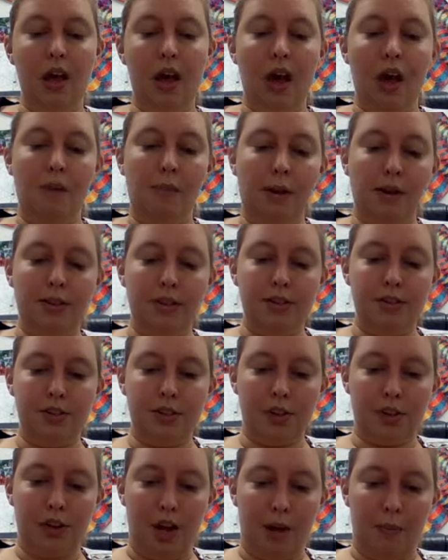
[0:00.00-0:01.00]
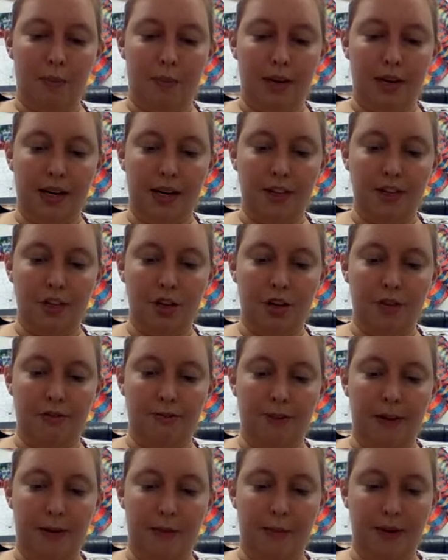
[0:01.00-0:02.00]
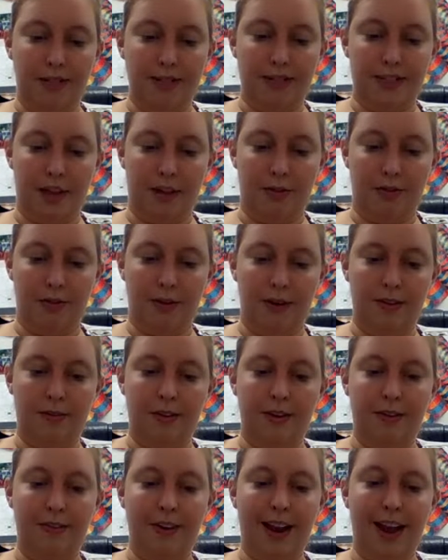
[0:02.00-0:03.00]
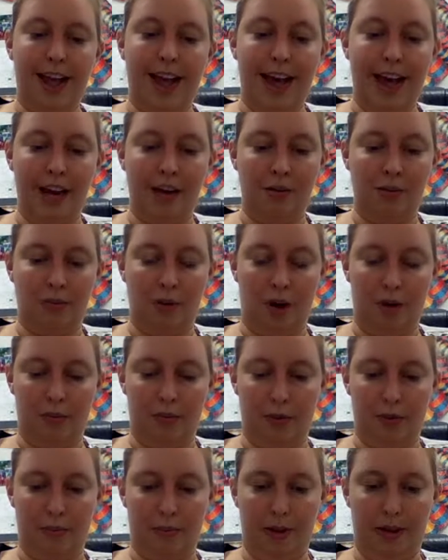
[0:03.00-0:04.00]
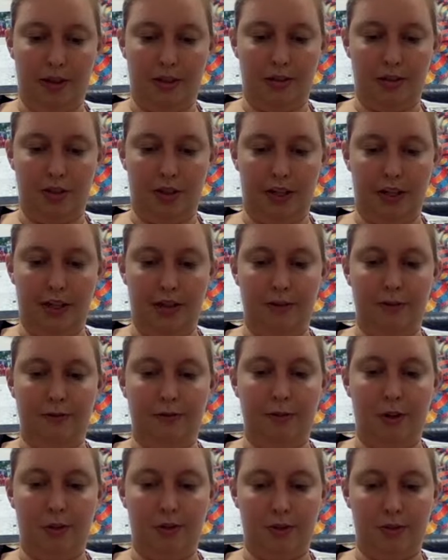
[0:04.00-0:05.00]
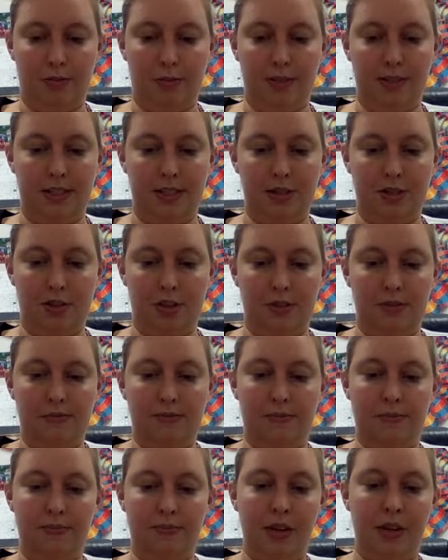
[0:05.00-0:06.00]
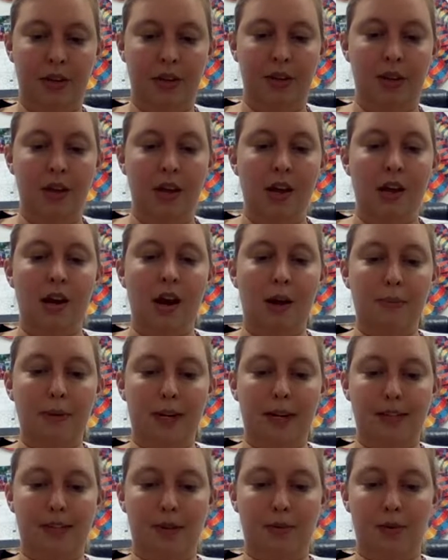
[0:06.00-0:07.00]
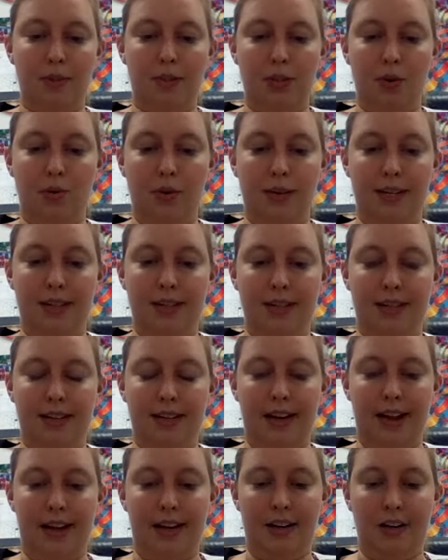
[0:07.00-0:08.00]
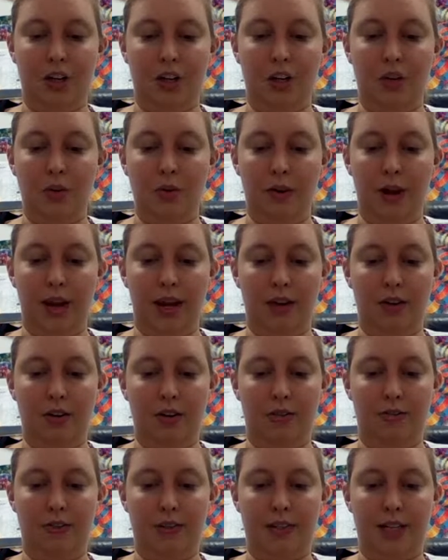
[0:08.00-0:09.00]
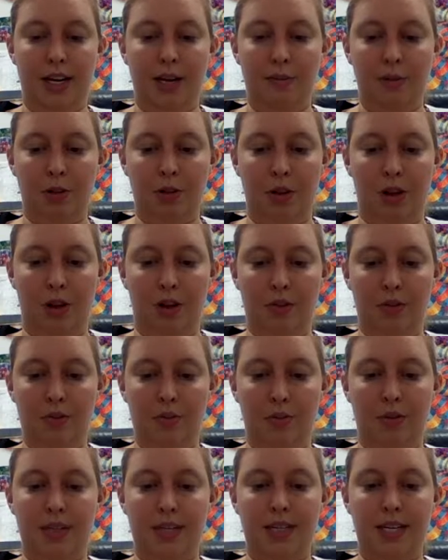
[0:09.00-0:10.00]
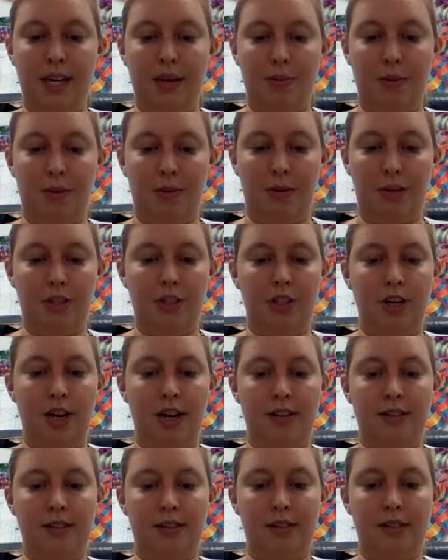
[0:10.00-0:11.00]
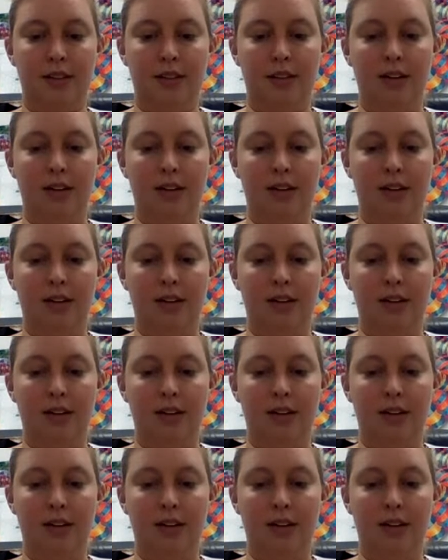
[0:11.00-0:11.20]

Among this good company I should have felt myself, even if I hadn't robbed the pantry, in a false position. Not because I was squeezed in at an acute angle of the tablecloth, with the table in my chest,